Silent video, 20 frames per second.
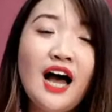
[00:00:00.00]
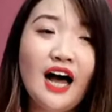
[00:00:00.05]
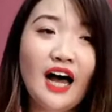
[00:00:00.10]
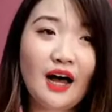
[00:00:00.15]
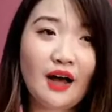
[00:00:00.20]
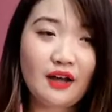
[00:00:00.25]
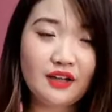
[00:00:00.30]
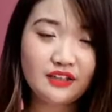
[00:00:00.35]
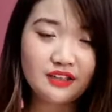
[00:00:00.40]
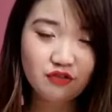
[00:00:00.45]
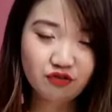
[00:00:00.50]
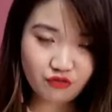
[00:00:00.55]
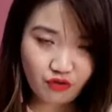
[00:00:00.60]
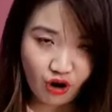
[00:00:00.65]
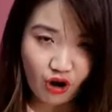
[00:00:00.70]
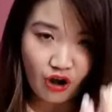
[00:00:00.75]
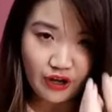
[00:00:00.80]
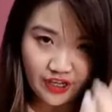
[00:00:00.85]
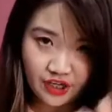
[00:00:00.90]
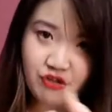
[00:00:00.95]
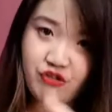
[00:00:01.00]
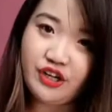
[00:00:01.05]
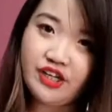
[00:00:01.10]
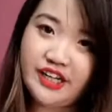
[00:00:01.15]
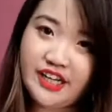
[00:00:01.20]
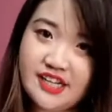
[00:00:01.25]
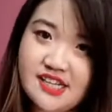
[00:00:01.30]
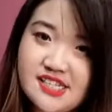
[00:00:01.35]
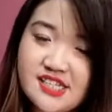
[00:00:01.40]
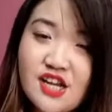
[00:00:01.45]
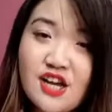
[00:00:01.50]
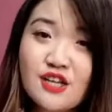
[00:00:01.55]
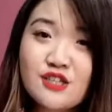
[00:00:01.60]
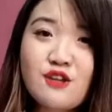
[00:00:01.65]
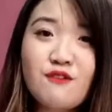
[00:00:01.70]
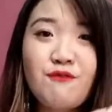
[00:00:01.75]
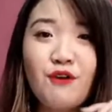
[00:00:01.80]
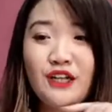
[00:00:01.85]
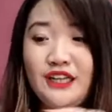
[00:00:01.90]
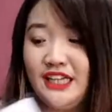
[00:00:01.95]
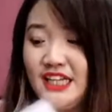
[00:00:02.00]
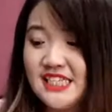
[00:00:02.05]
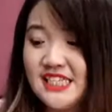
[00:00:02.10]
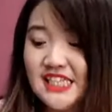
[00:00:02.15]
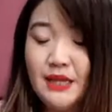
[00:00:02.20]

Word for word: uh, raw ingredients. So for this